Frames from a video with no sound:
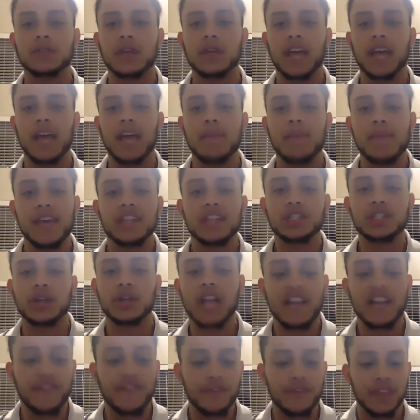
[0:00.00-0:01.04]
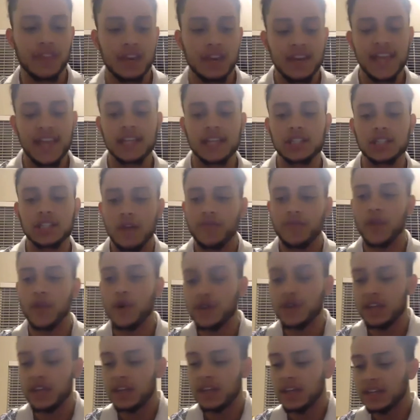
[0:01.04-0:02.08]
and make sure that for the next
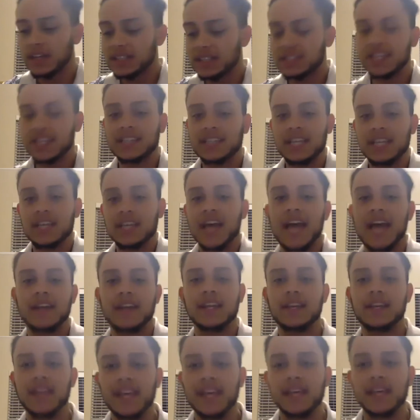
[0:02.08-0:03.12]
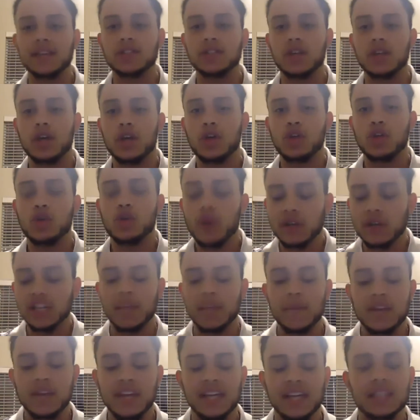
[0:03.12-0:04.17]
30, 60, 90 days, you
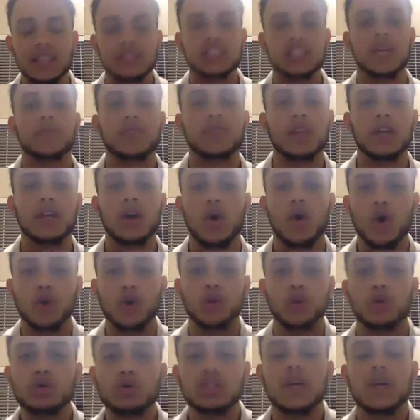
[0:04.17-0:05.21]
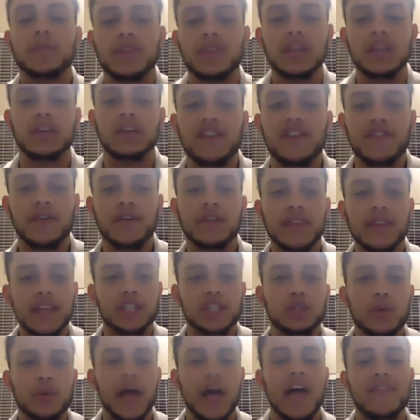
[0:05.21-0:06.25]
eliminate something or do something different that
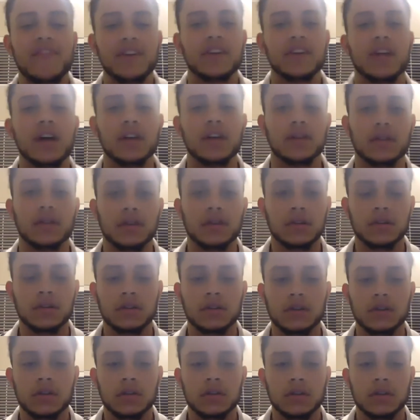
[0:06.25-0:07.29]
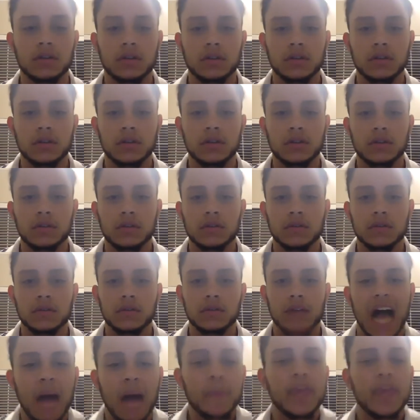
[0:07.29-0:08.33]
you haven't done. I'll
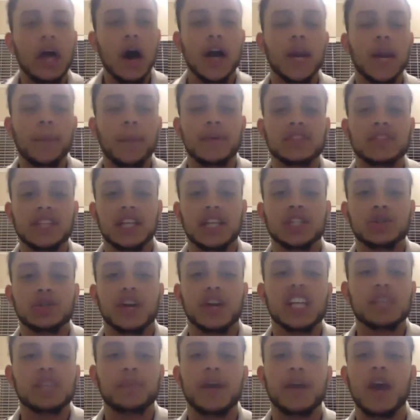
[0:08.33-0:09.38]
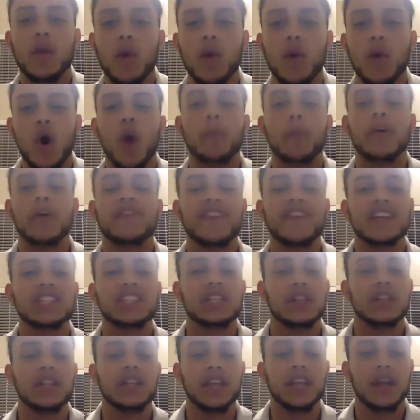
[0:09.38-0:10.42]
be 100% transparent with all
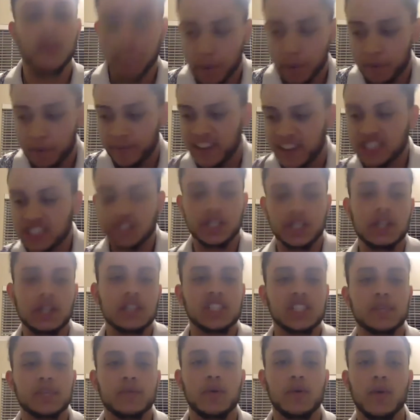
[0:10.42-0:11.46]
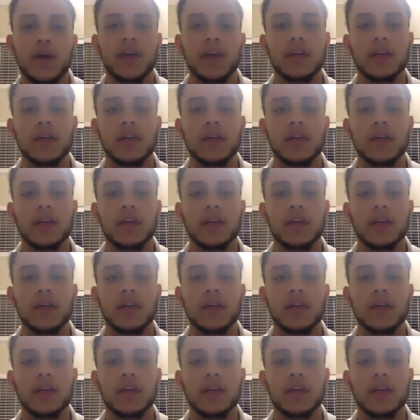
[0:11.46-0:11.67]
professionalism away.